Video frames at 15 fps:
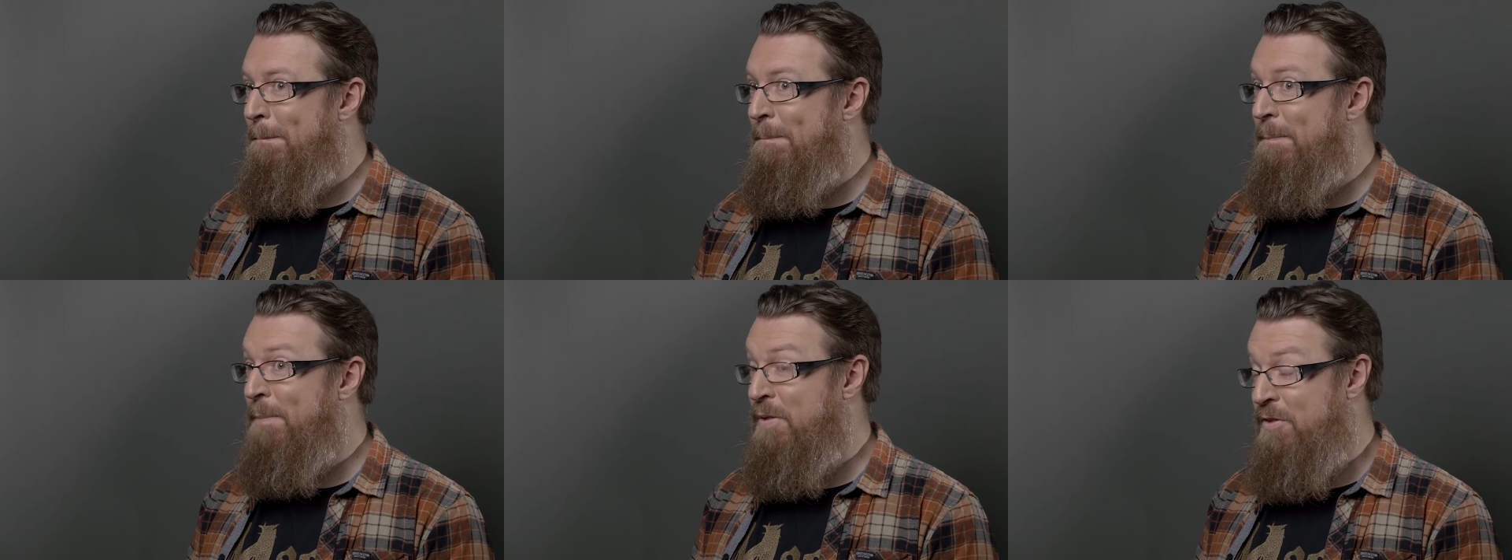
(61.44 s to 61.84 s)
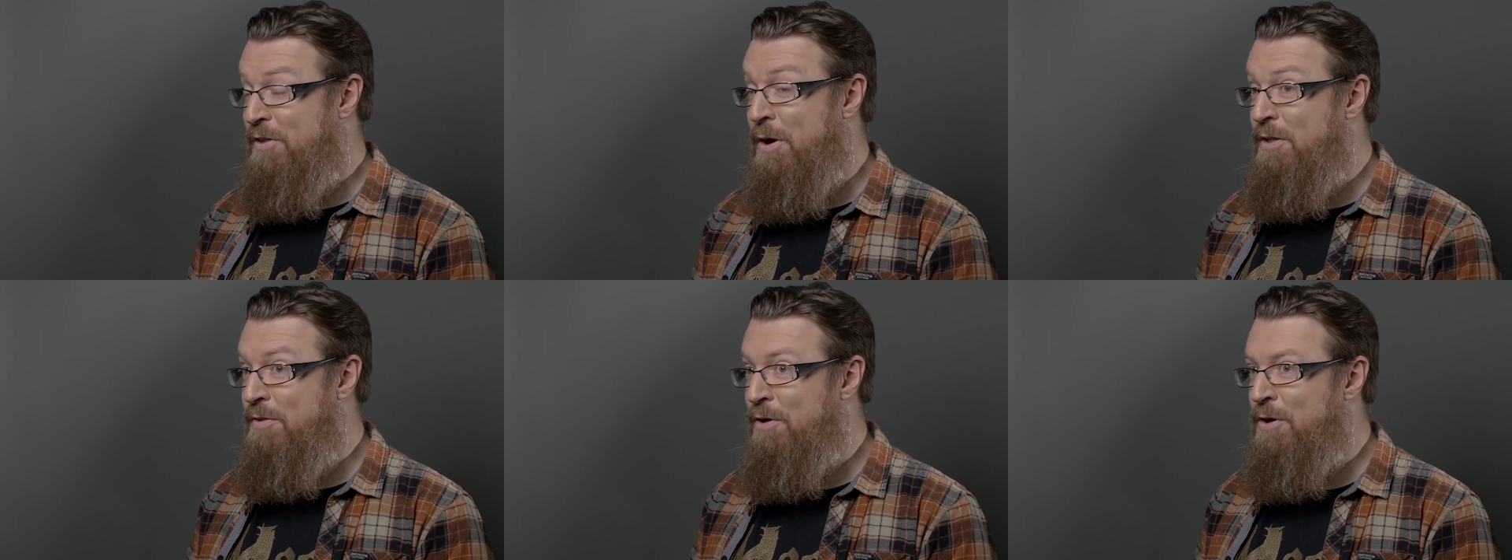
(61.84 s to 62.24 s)
But
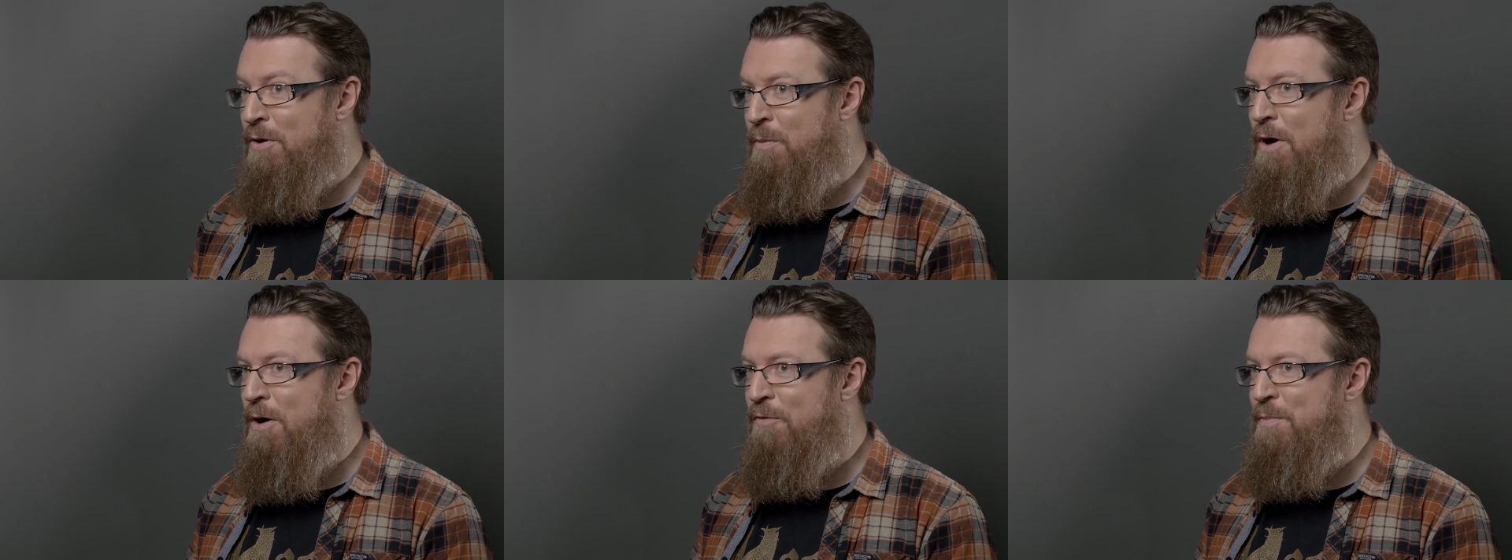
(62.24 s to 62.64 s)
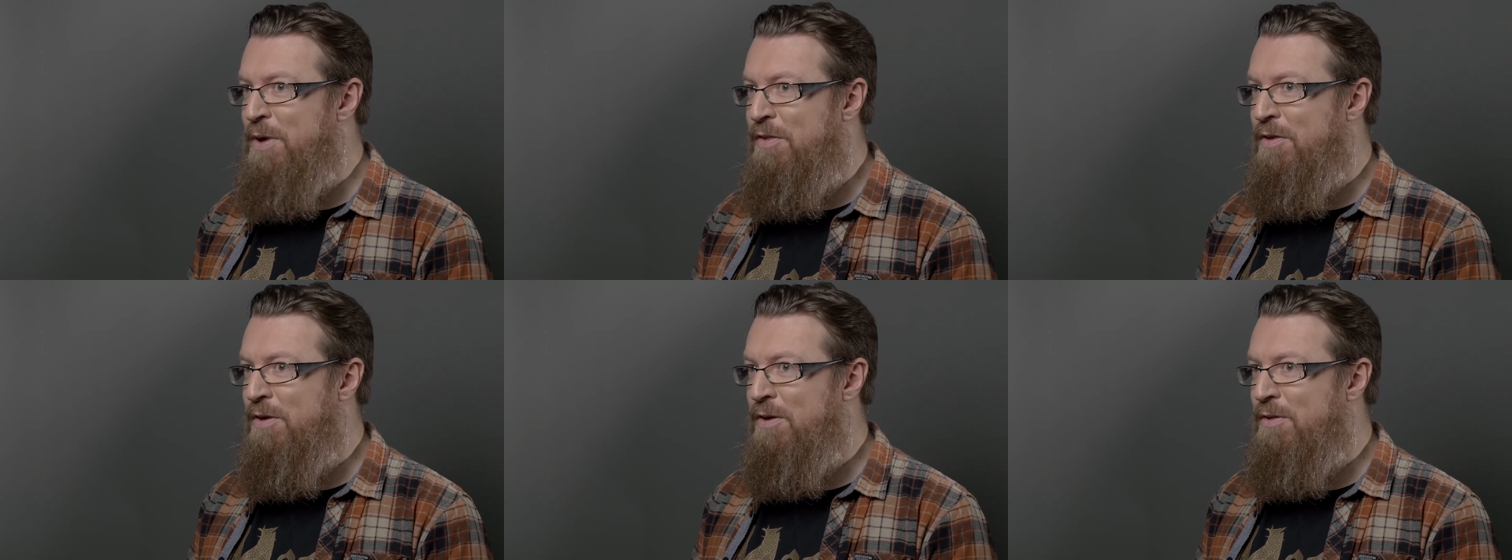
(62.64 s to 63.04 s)
so it took a while for
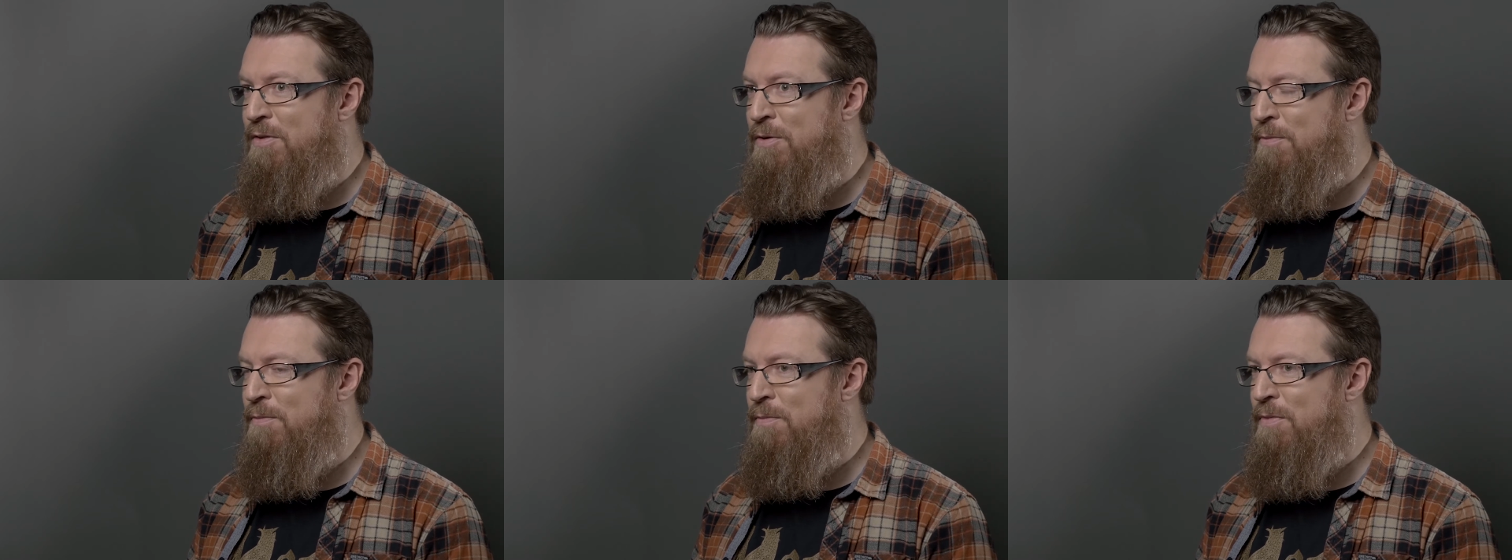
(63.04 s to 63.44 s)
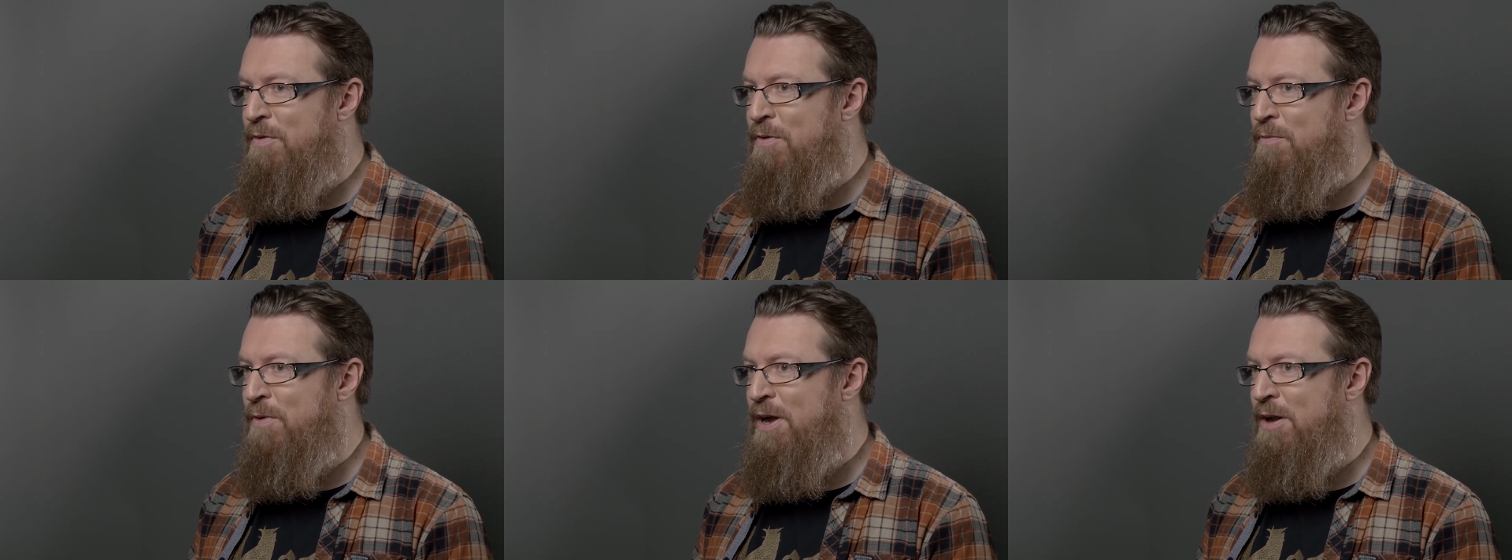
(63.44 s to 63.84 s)
me
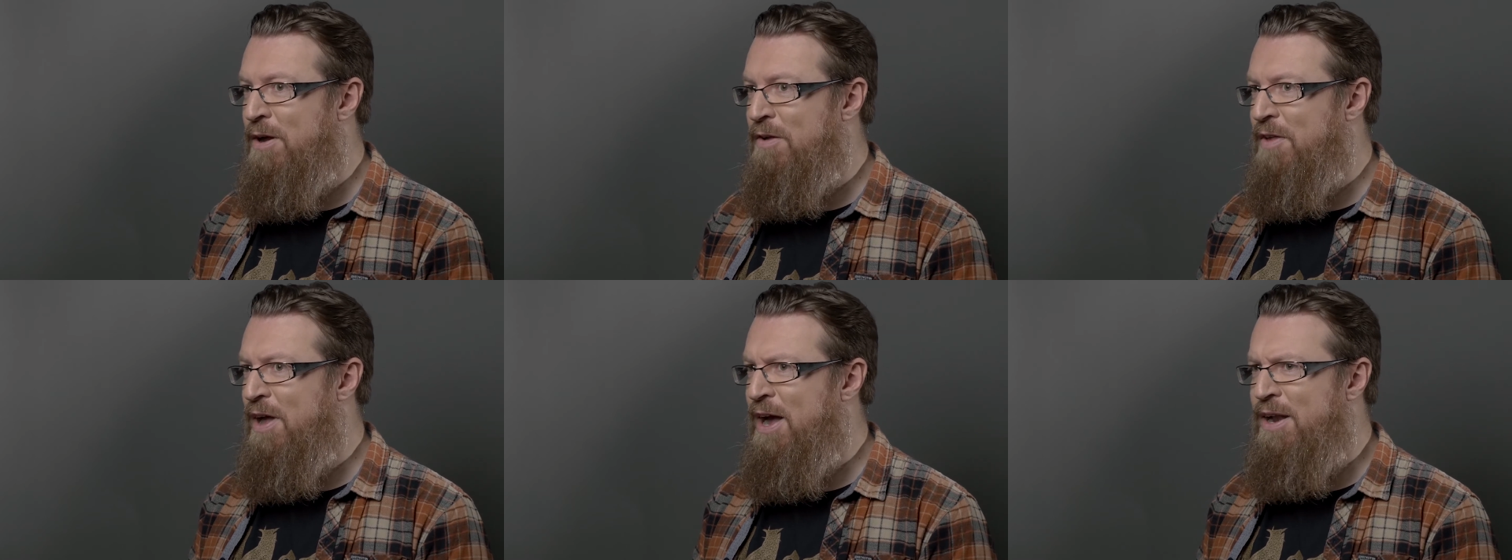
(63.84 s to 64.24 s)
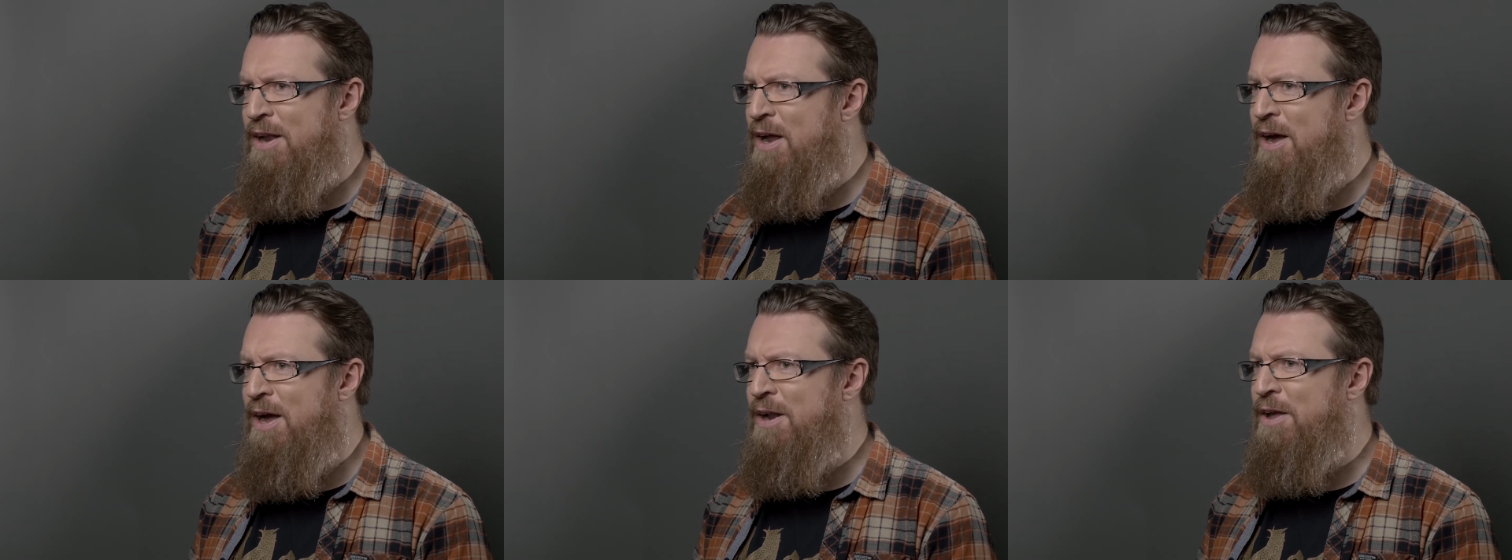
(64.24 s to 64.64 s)
to realise. I
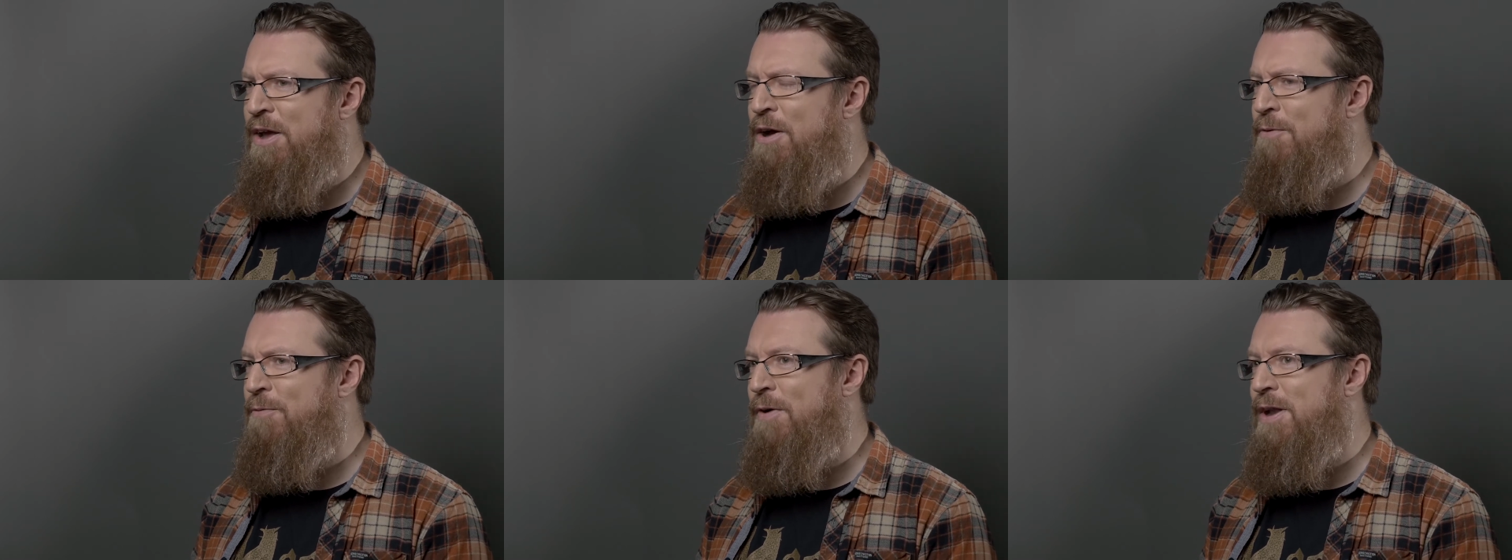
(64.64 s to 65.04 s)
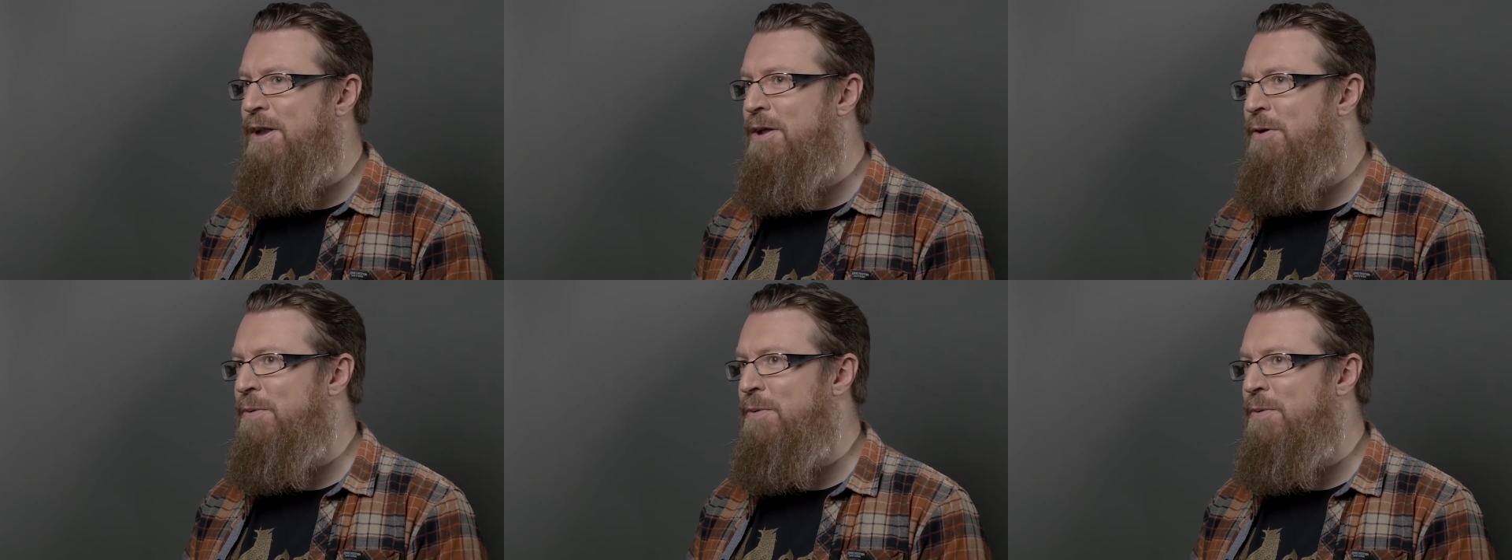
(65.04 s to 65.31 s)
had a girlfriend who